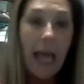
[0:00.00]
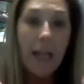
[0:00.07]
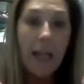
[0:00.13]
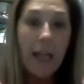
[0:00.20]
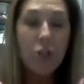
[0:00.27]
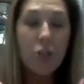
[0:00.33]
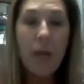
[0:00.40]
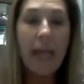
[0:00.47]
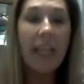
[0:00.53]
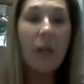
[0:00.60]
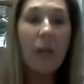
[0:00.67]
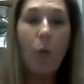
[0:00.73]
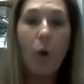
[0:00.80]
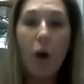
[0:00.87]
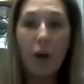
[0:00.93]
Treading
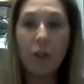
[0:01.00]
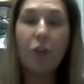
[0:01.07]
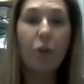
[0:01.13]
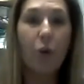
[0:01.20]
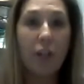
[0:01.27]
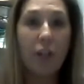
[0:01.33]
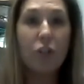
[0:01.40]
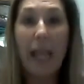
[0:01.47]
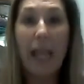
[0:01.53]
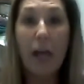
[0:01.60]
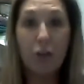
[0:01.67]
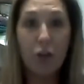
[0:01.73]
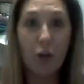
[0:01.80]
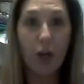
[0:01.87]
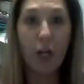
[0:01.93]
water, you're going to
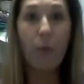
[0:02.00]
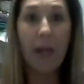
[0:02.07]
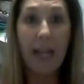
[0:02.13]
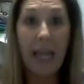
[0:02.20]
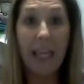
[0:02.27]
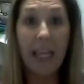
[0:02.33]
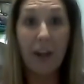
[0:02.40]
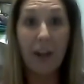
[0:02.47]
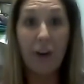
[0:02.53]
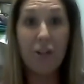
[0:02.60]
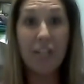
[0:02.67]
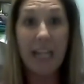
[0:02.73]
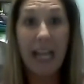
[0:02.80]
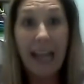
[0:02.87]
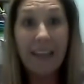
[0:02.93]
drown. You're going to run out of
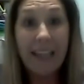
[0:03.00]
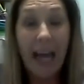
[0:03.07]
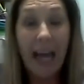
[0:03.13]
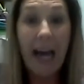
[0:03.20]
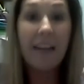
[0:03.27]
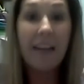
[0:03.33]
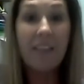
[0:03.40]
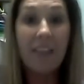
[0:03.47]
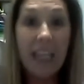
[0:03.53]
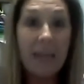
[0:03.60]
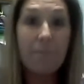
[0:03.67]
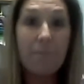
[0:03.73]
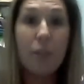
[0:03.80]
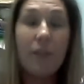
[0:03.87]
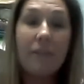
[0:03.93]
energy. I got to
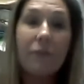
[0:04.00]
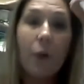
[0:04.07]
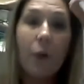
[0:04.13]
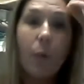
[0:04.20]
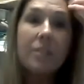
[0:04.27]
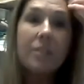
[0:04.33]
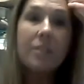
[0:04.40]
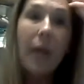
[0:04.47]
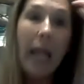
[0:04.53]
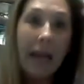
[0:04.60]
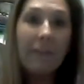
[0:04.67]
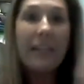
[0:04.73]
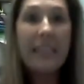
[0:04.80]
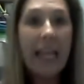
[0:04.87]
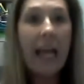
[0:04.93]
keep moving forward. So
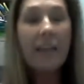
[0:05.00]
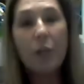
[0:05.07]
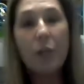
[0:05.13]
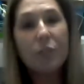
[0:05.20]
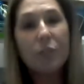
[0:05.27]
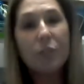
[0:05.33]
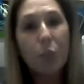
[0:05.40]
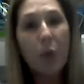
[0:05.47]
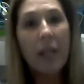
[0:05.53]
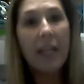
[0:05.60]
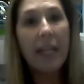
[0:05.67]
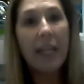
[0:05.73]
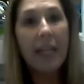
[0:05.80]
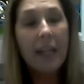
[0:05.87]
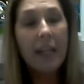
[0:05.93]
everything I do is
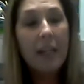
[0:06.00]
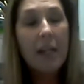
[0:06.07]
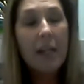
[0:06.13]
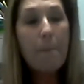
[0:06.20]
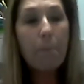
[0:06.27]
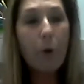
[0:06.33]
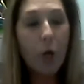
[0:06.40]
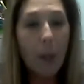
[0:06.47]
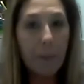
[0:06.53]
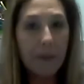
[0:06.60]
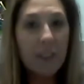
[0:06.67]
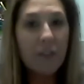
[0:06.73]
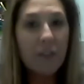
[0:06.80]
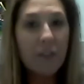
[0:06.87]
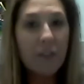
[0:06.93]
really
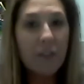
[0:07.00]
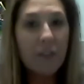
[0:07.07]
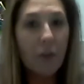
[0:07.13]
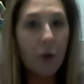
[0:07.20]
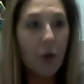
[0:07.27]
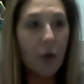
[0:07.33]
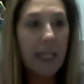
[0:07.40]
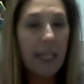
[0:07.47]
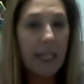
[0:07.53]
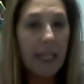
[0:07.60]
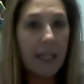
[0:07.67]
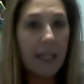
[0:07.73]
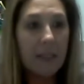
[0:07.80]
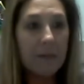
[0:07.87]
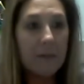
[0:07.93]
purposeful
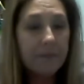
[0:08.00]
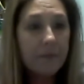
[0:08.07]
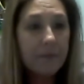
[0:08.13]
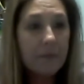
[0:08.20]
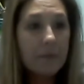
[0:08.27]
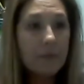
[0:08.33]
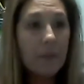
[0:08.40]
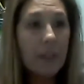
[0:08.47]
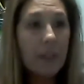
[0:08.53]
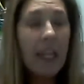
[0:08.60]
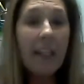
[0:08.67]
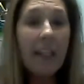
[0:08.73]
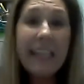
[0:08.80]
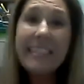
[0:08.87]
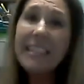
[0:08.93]
in,
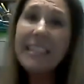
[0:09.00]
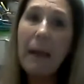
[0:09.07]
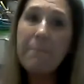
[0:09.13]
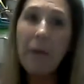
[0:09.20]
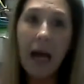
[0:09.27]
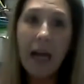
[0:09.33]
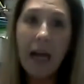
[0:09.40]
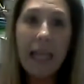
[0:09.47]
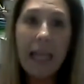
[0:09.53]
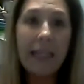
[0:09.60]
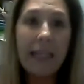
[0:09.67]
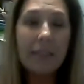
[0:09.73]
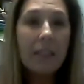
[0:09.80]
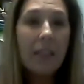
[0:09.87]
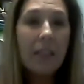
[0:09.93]
at least in my
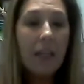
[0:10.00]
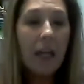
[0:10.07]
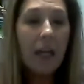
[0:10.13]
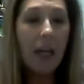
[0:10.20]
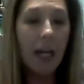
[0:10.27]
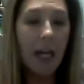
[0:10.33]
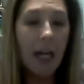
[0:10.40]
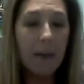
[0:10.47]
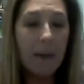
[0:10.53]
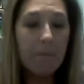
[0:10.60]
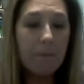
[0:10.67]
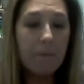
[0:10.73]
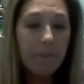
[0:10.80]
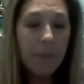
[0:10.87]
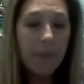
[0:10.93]
mind,
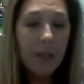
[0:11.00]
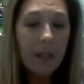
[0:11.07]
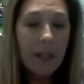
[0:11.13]
that